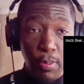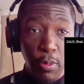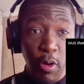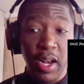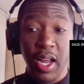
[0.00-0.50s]

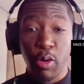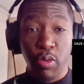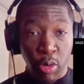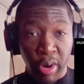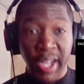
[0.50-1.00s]
Right now
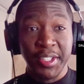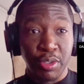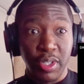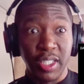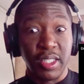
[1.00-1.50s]
we're reacting
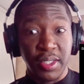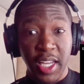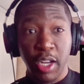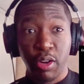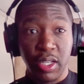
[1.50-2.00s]
to this. He's
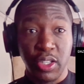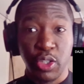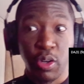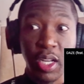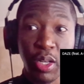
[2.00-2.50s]
saying it in a
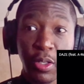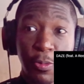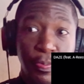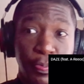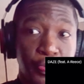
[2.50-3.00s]
song and
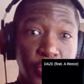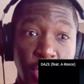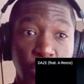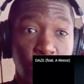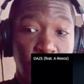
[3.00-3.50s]

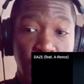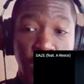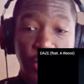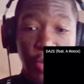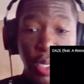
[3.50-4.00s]
he's gonna get
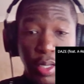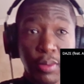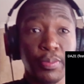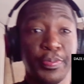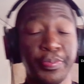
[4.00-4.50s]
his money.
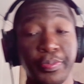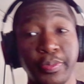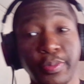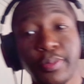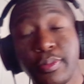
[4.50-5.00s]

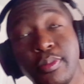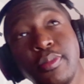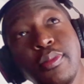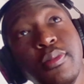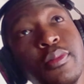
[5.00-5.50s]
Days,
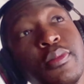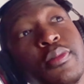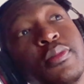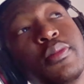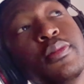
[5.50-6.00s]

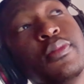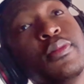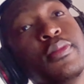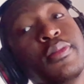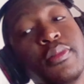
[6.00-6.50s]
me now
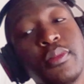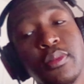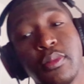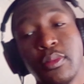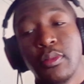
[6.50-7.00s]
I
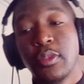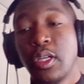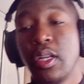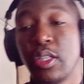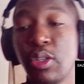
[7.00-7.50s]
move like.
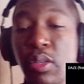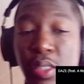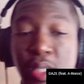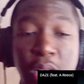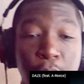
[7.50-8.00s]
Okay, the song is
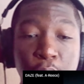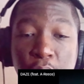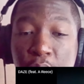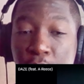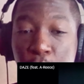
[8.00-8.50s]
done,
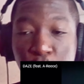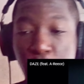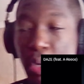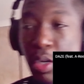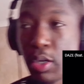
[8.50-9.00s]
bruh. We know
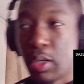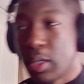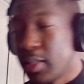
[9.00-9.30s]
the hook.